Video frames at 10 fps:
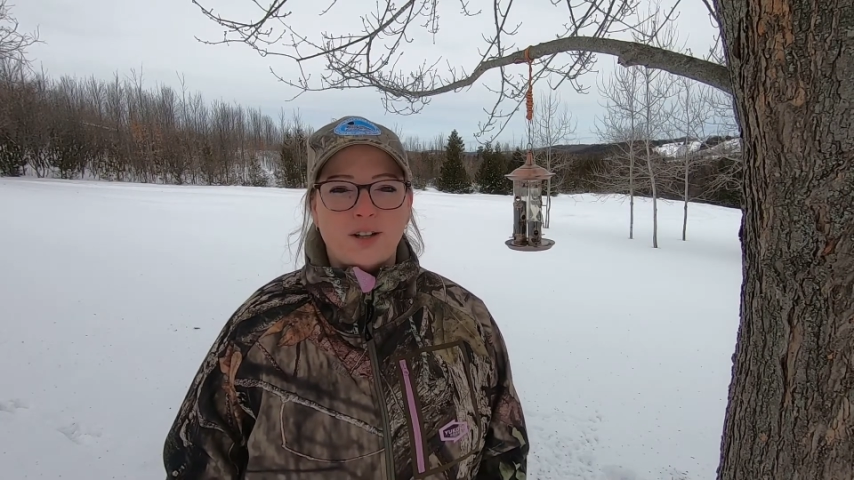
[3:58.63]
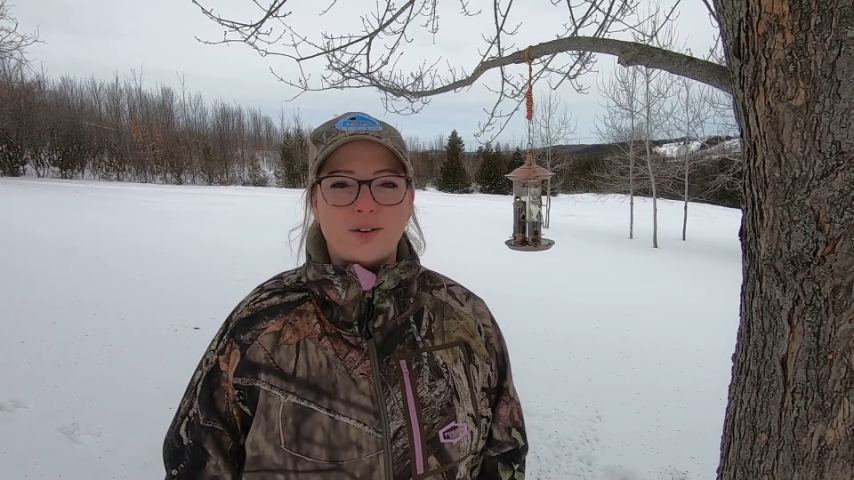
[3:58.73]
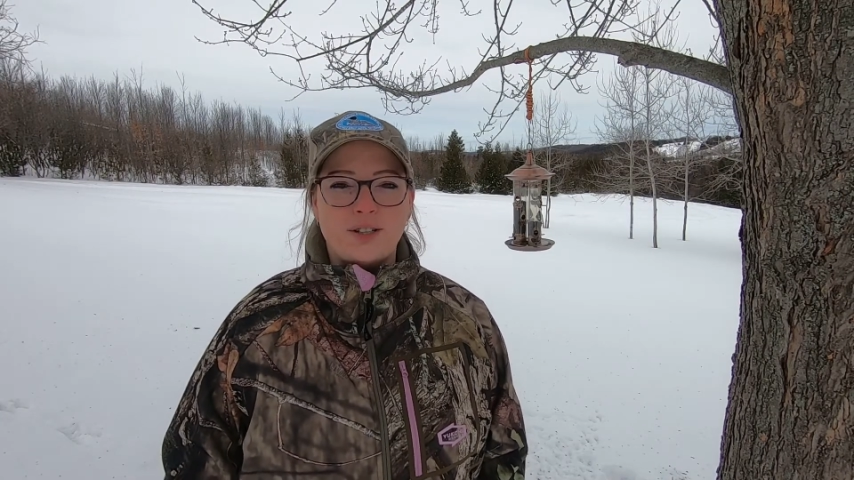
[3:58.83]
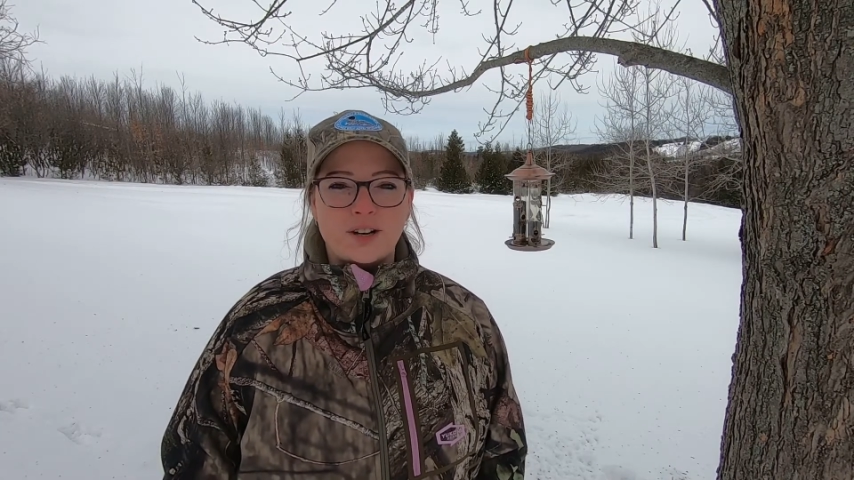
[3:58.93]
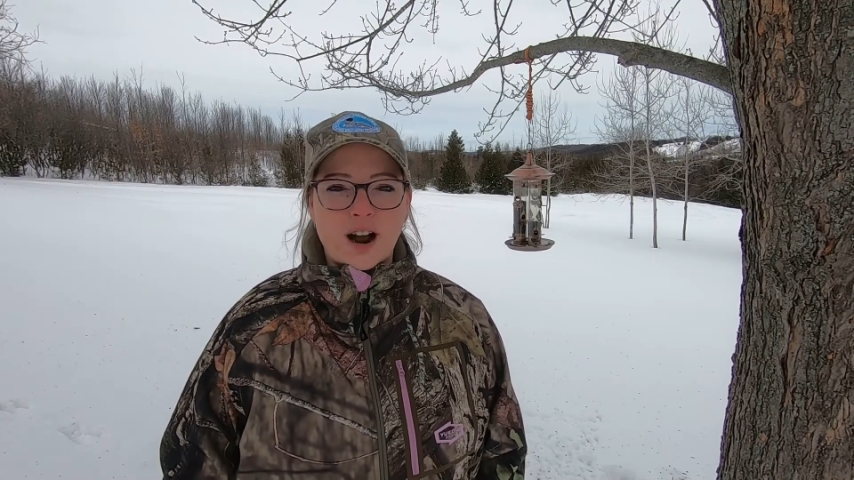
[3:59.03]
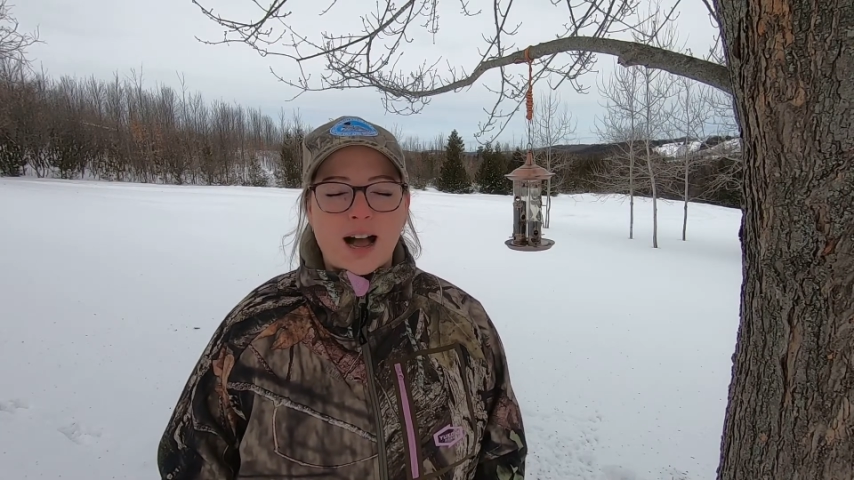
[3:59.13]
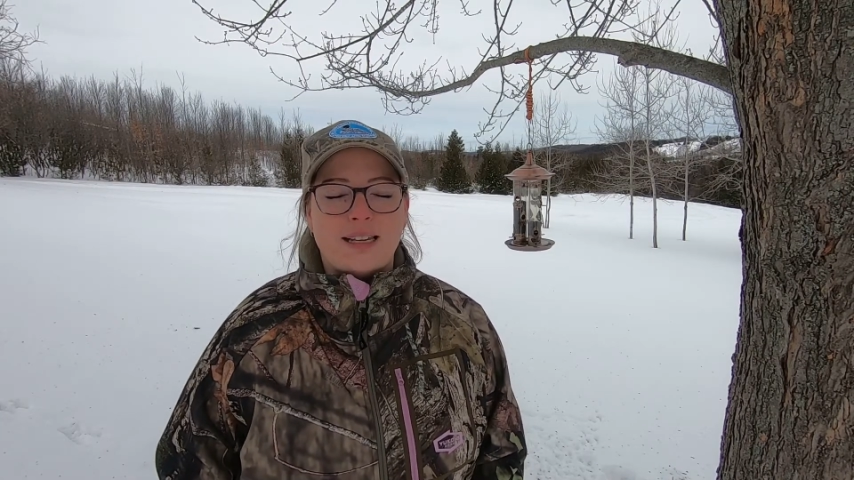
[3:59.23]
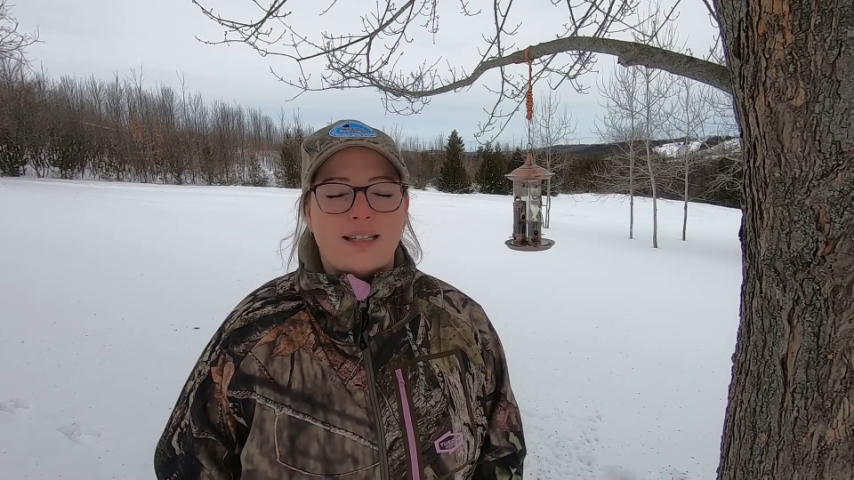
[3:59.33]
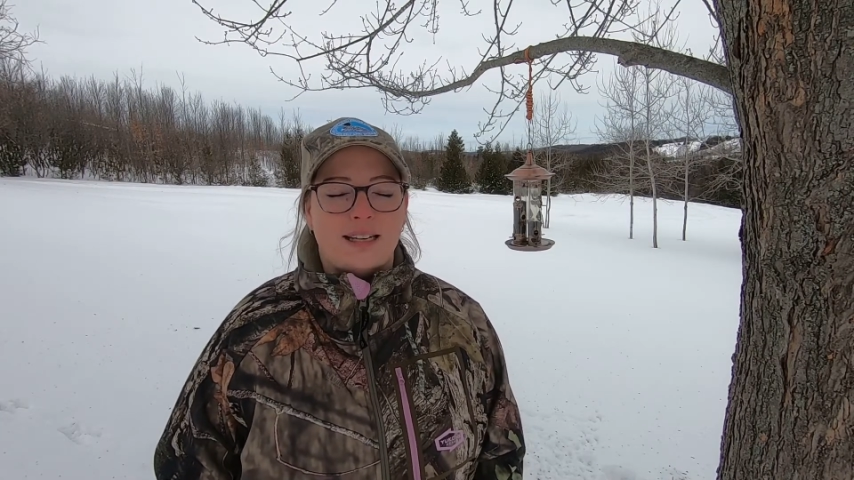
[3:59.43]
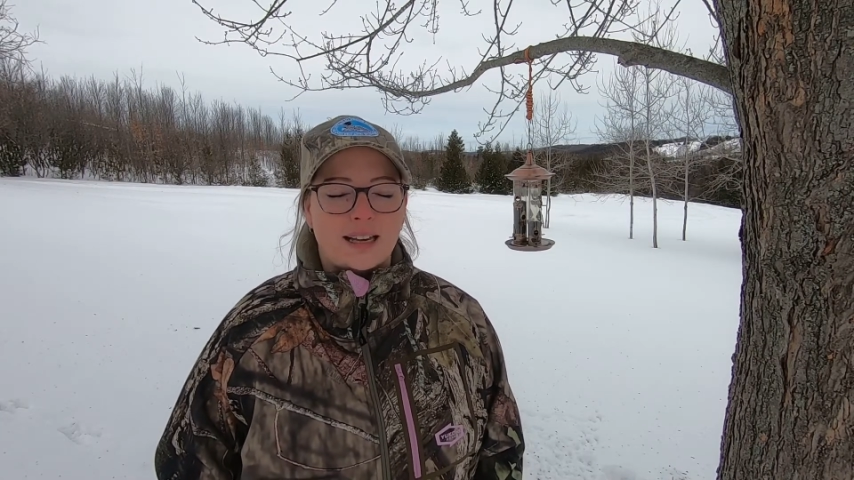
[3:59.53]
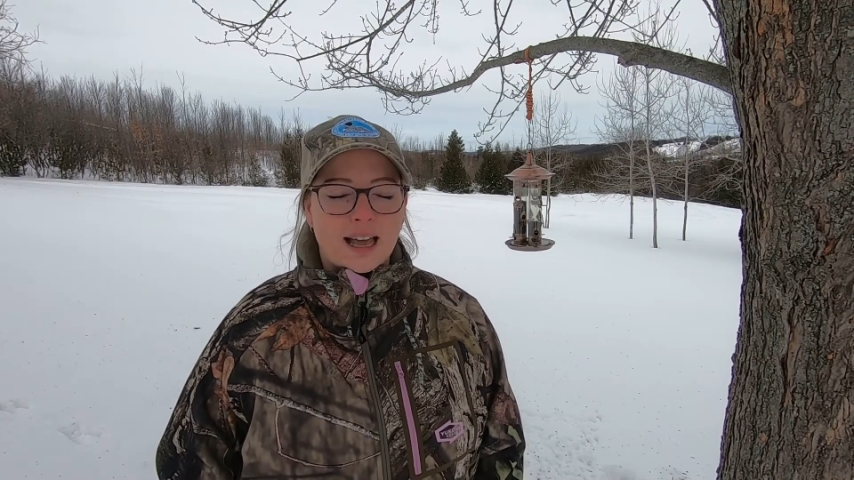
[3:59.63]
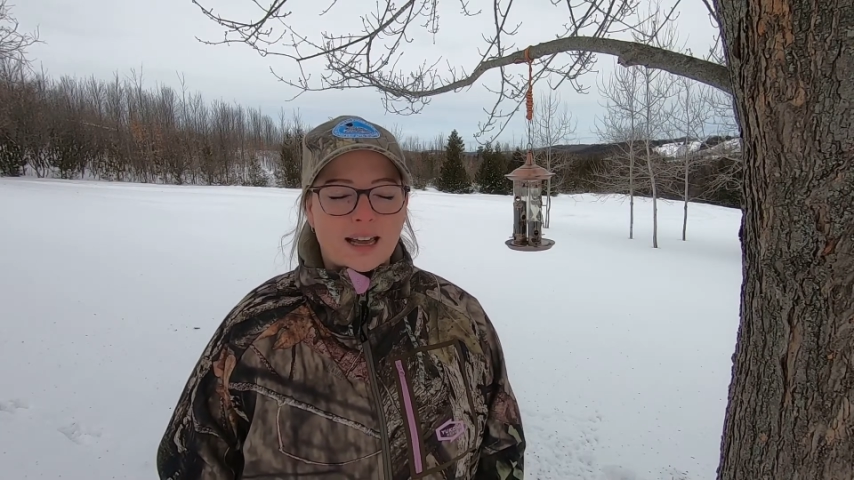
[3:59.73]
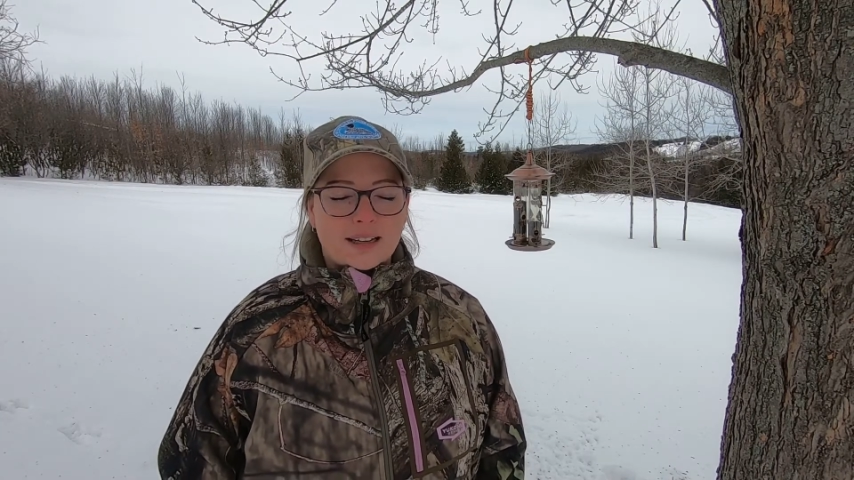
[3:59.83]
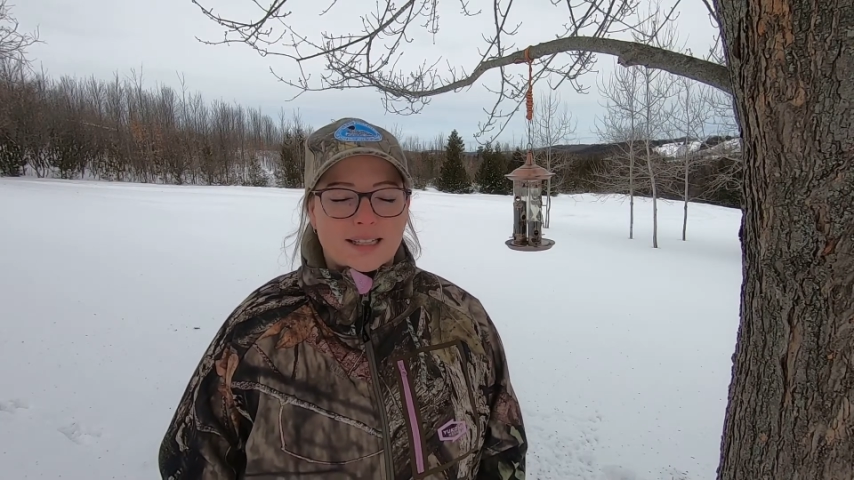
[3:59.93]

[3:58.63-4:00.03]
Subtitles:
close your eyes and